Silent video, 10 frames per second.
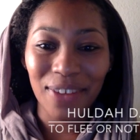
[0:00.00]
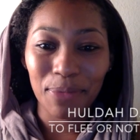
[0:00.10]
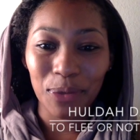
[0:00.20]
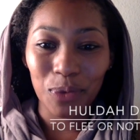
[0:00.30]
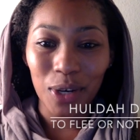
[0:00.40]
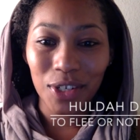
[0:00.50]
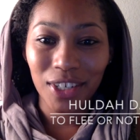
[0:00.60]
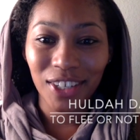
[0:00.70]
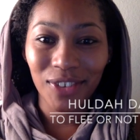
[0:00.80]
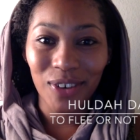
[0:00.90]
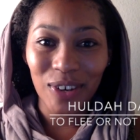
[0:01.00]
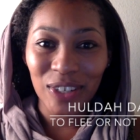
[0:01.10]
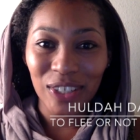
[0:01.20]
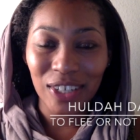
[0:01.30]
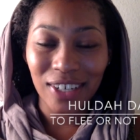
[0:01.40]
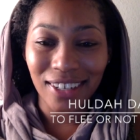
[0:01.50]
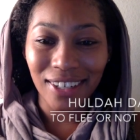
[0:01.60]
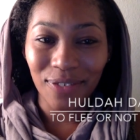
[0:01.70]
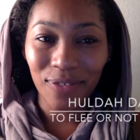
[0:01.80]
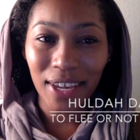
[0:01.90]
have been watching you all
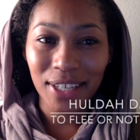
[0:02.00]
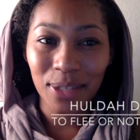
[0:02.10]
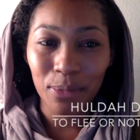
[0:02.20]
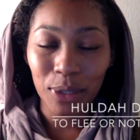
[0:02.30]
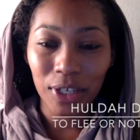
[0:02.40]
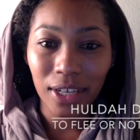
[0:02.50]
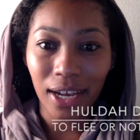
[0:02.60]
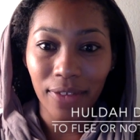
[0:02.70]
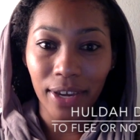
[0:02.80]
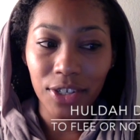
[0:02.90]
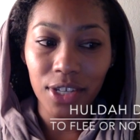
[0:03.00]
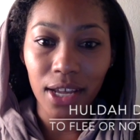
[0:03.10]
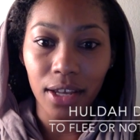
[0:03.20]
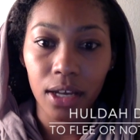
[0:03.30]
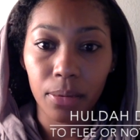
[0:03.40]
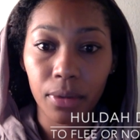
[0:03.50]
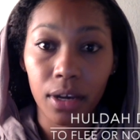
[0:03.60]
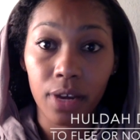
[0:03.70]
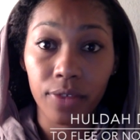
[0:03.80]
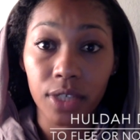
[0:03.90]
on Facebook. I've actually had a couple of
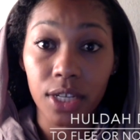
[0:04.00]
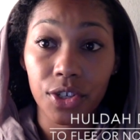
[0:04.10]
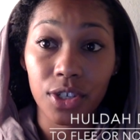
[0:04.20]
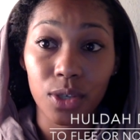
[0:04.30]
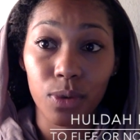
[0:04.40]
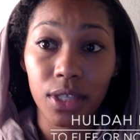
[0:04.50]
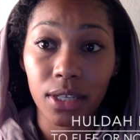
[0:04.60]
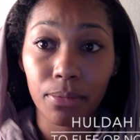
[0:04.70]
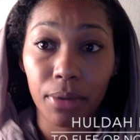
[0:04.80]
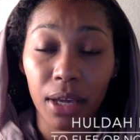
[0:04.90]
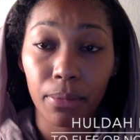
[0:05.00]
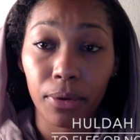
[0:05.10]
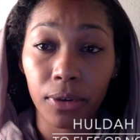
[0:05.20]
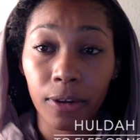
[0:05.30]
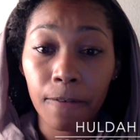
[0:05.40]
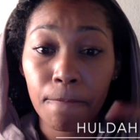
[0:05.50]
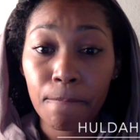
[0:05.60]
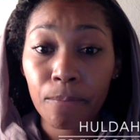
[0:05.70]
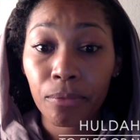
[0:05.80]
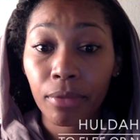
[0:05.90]
conversations with some people
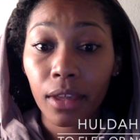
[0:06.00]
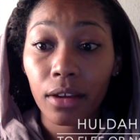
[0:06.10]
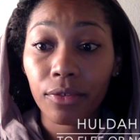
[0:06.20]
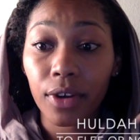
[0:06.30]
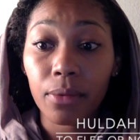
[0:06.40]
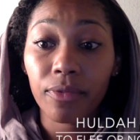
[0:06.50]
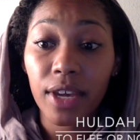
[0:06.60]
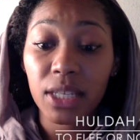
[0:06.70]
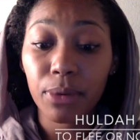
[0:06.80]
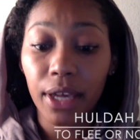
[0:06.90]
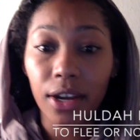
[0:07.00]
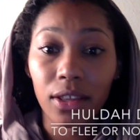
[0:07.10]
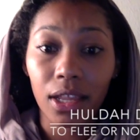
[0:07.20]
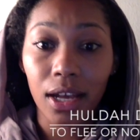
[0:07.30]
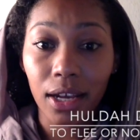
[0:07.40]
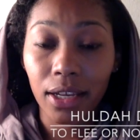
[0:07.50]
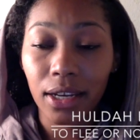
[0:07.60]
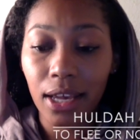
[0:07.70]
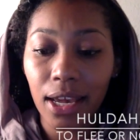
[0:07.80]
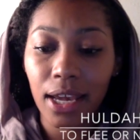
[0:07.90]
from Facebook and online,
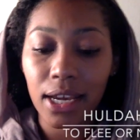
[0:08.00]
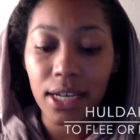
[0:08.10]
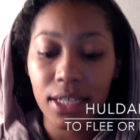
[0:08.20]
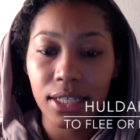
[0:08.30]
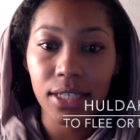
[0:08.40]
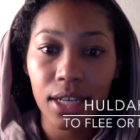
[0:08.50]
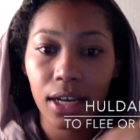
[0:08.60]
and